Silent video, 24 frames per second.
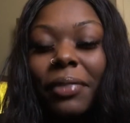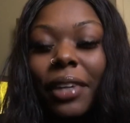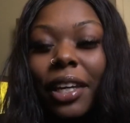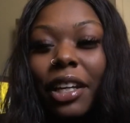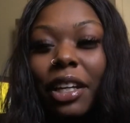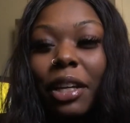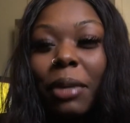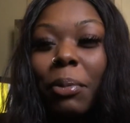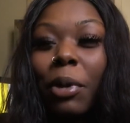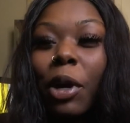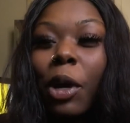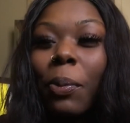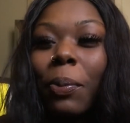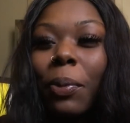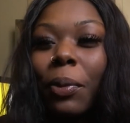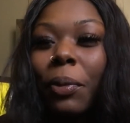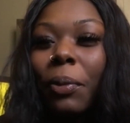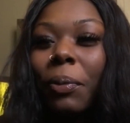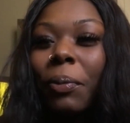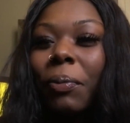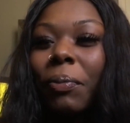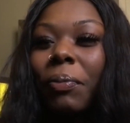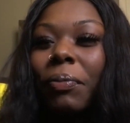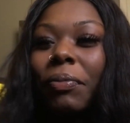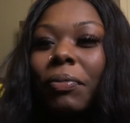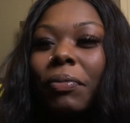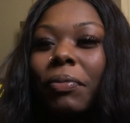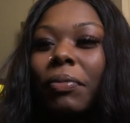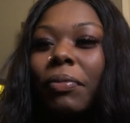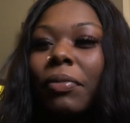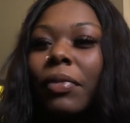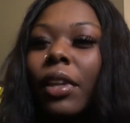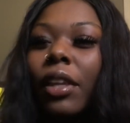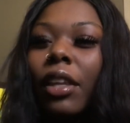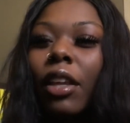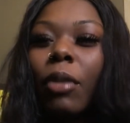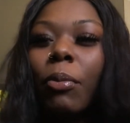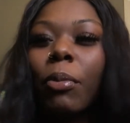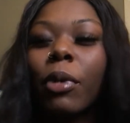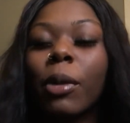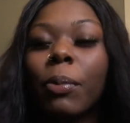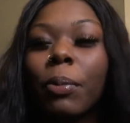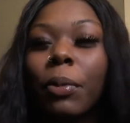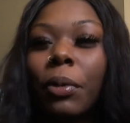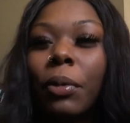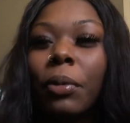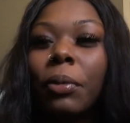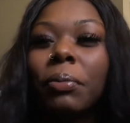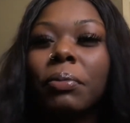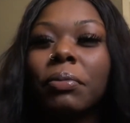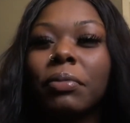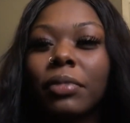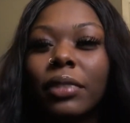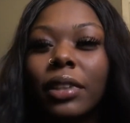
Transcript: In the purple. In the purple.